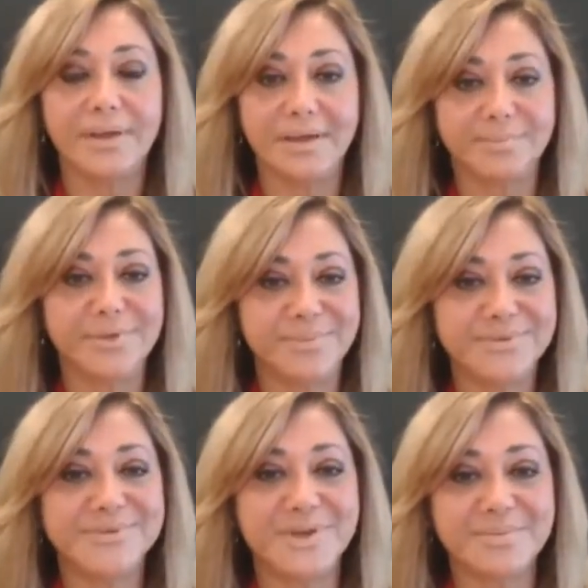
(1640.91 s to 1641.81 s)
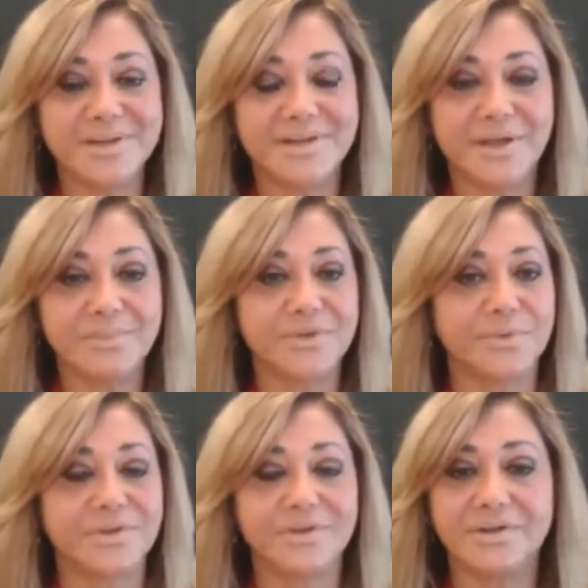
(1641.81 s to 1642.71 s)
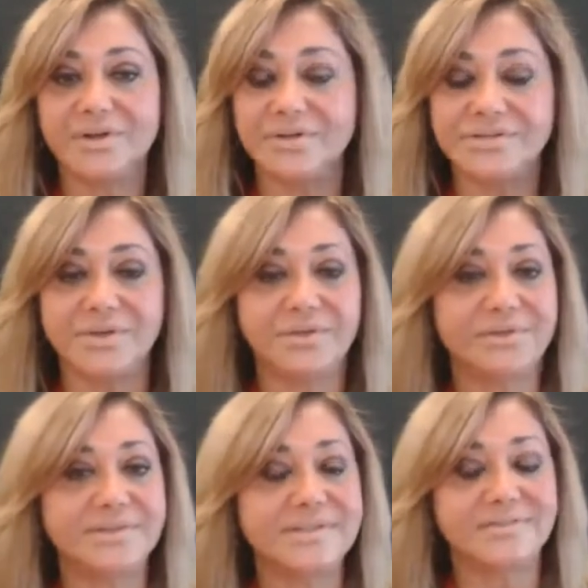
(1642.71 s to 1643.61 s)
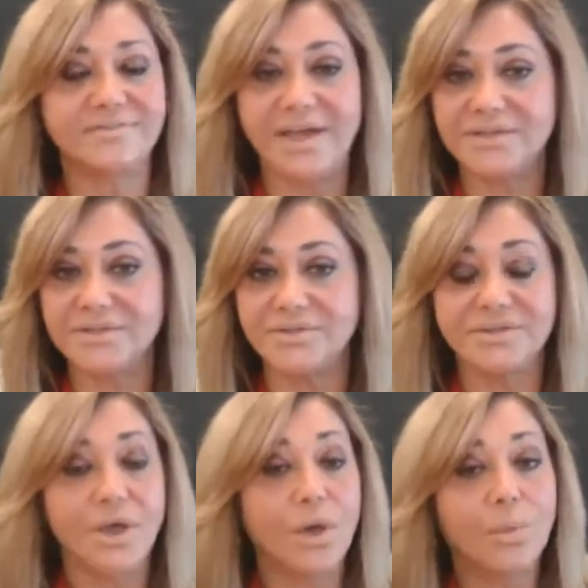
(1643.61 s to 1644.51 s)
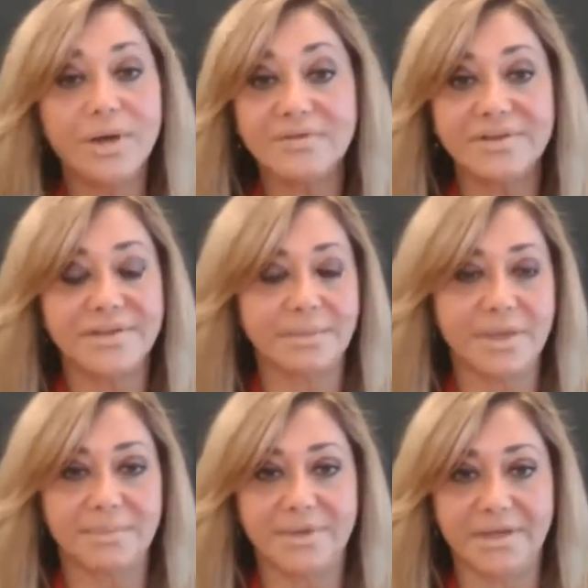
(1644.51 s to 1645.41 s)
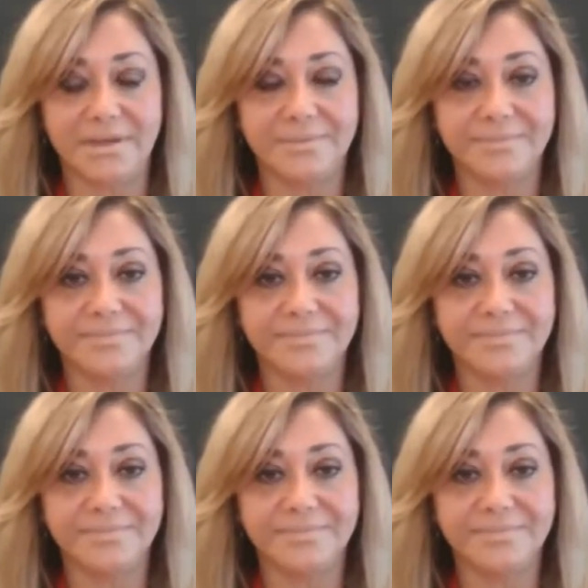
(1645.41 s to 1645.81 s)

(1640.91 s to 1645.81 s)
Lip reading: Get people to come in and help you, whether they're consultants, advisors, whatever they may be.